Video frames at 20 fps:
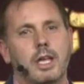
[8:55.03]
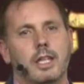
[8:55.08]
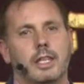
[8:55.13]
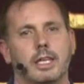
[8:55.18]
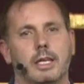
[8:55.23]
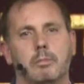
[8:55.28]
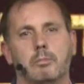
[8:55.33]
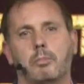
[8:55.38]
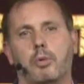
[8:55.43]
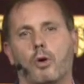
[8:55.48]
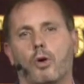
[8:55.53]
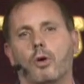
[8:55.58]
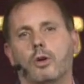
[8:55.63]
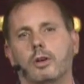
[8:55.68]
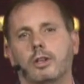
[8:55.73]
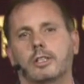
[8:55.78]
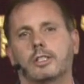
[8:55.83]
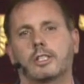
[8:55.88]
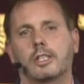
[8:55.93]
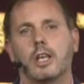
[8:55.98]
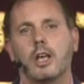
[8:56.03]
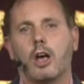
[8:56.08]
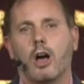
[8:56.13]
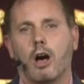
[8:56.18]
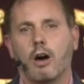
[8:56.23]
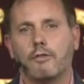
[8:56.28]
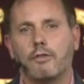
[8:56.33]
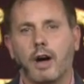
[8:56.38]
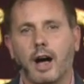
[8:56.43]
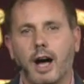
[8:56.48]
the importance
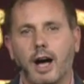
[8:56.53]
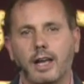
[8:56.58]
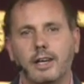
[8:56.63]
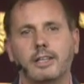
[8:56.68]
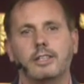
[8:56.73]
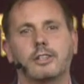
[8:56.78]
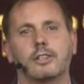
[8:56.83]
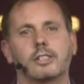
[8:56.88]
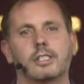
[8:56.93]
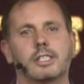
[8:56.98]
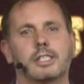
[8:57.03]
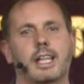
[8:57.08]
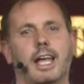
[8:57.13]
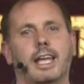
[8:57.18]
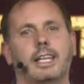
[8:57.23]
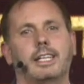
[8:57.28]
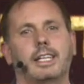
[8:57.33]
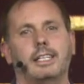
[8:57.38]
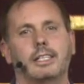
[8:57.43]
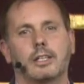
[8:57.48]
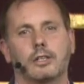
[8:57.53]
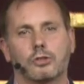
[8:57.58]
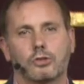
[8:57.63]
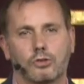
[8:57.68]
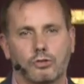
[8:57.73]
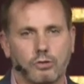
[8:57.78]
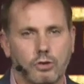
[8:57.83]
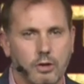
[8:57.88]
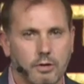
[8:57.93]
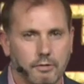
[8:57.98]
of understanding the
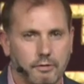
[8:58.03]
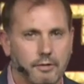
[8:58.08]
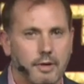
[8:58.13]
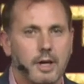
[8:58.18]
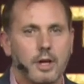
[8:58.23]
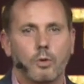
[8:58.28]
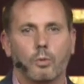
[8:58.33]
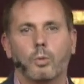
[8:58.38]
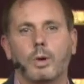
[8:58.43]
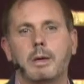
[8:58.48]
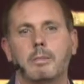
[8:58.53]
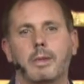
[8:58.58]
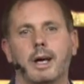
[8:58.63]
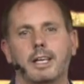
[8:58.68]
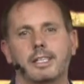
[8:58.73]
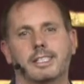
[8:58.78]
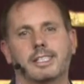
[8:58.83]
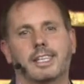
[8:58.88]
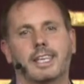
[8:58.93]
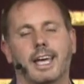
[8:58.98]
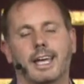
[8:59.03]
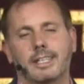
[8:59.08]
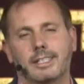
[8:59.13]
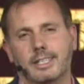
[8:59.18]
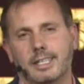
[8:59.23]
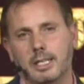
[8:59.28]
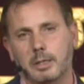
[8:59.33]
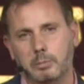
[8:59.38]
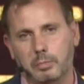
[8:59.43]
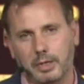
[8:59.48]
truth, we must get
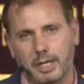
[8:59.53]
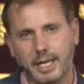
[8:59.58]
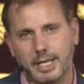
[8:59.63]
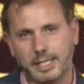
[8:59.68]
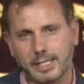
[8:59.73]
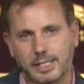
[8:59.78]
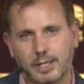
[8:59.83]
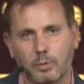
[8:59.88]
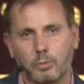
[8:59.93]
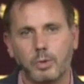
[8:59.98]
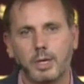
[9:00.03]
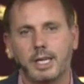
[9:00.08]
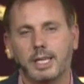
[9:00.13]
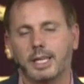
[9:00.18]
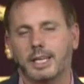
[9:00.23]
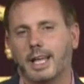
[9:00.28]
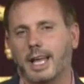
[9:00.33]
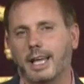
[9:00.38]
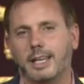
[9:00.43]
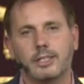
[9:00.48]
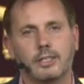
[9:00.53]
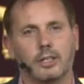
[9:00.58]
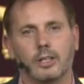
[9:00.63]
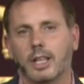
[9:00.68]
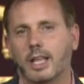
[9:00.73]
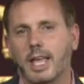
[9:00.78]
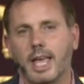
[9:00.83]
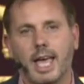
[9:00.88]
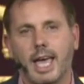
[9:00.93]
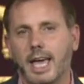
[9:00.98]
to the place that we can
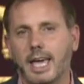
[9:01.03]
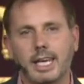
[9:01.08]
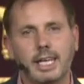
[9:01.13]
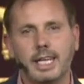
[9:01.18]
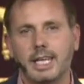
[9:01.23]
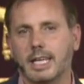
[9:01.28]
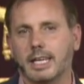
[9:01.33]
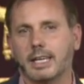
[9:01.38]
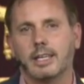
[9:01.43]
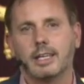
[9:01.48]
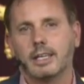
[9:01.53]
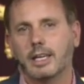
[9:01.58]
handle any